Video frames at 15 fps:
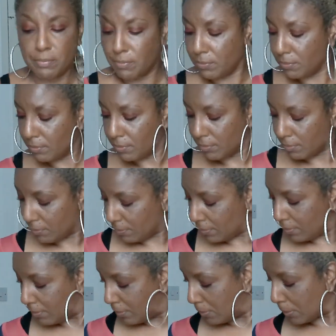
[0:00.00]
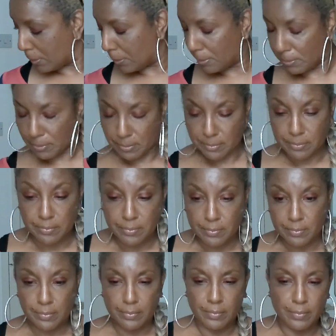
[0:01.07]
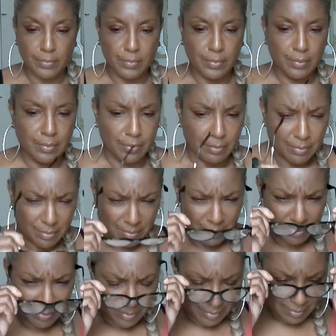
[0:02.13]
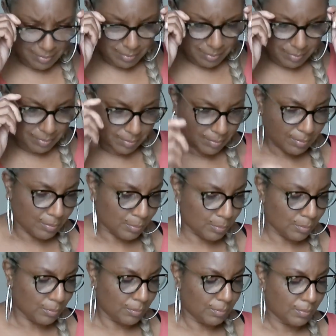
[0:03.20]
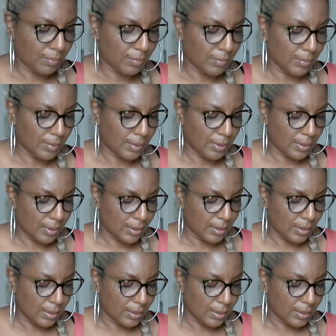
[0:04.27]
(silence)